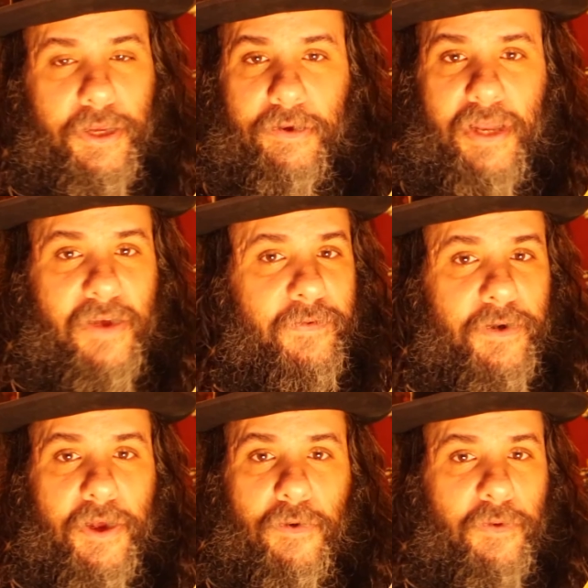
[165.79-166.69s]
You
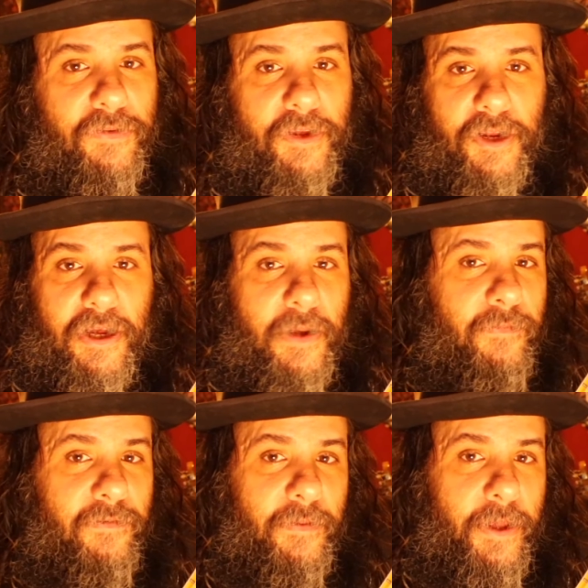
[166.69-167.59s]
never know what's going to
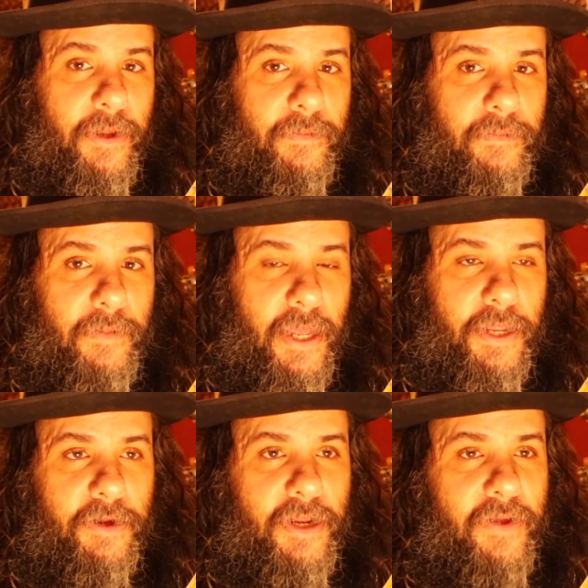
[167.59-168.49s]
come from it,
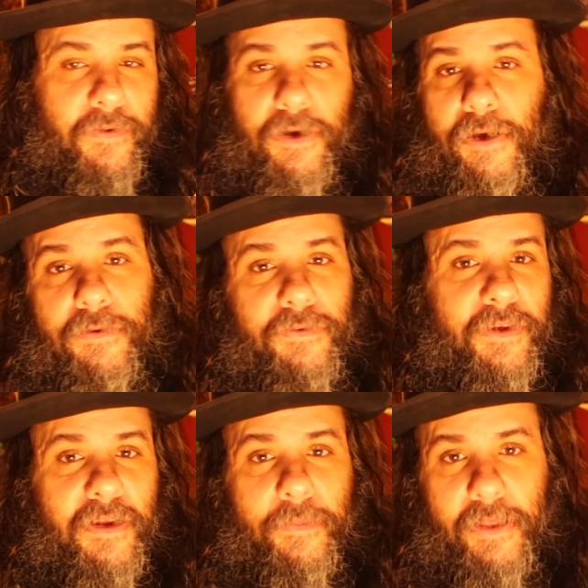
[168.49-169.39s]
and you never know who's
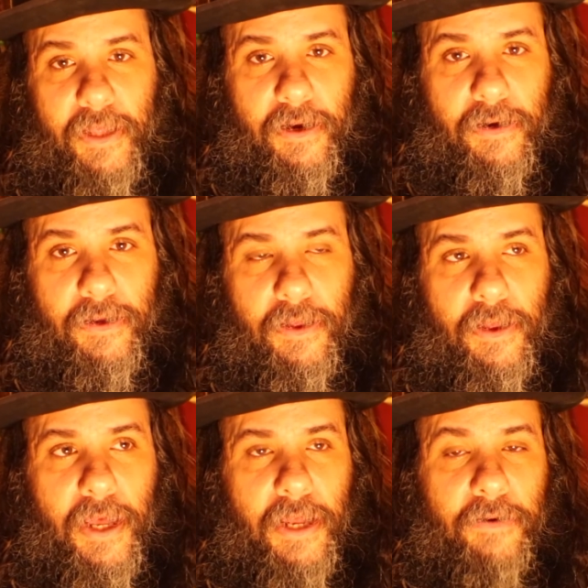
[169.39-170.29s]
going to be there
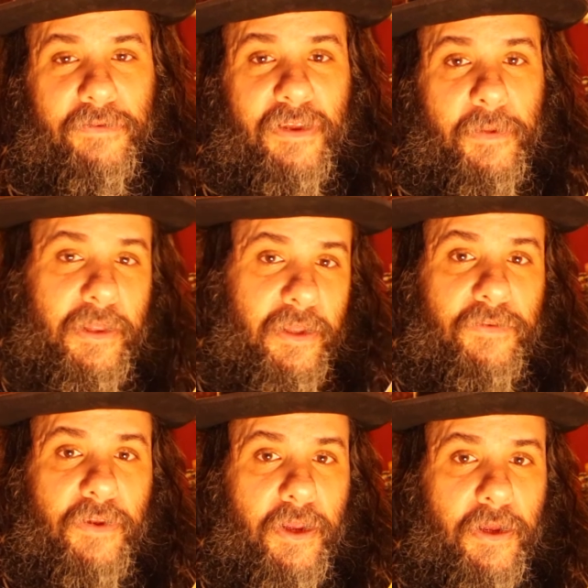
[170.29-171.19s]
and who's going to be
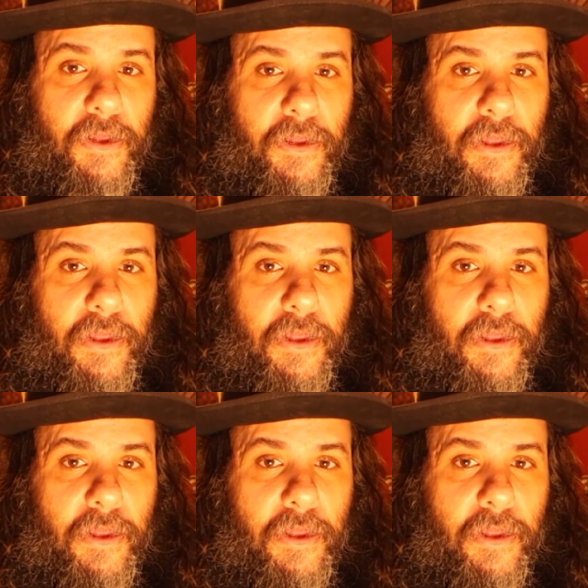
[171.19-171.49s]
listening.